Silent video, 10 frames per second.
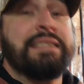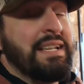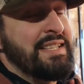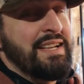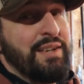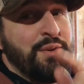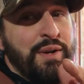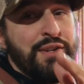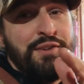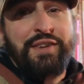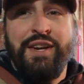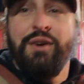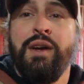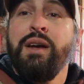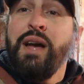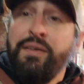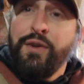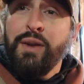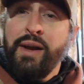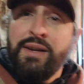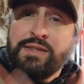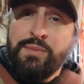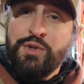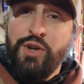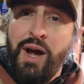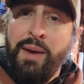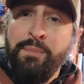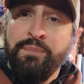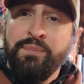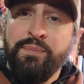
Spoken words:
That's it. Quick little video. If you like it, subscribe.